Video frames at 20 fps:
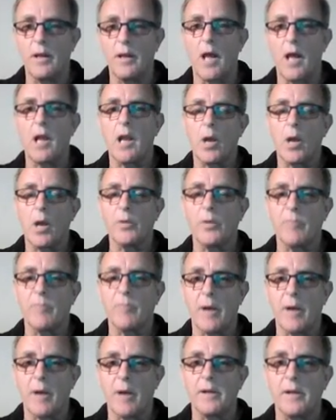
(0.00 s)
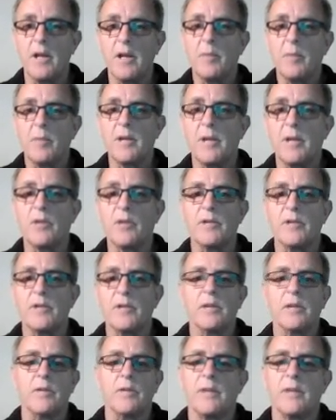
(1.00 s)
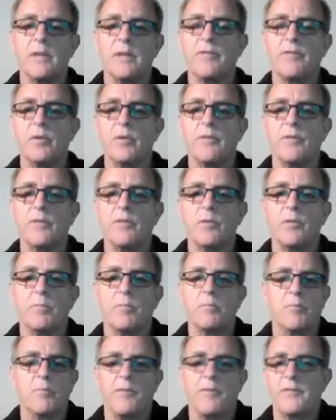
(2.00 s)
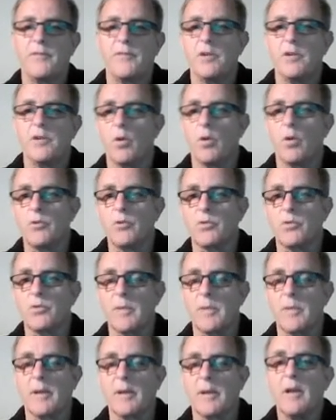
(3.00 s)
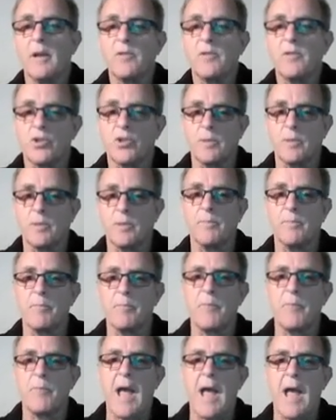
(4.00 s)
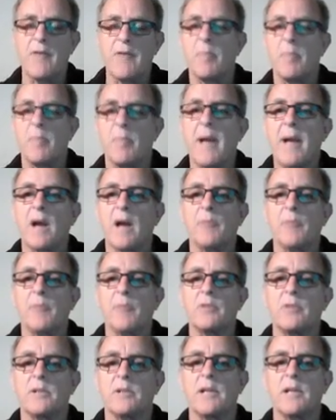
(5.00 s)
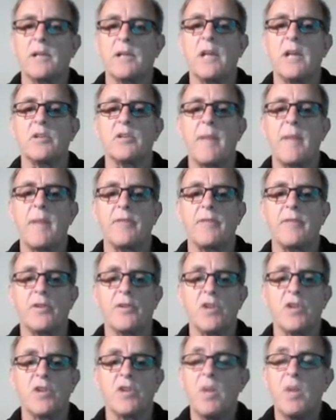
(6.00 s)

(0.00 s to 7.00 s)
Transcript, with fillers: a load of money, but yeah, you need a few $50 or something just to have a backup to get you some adverts.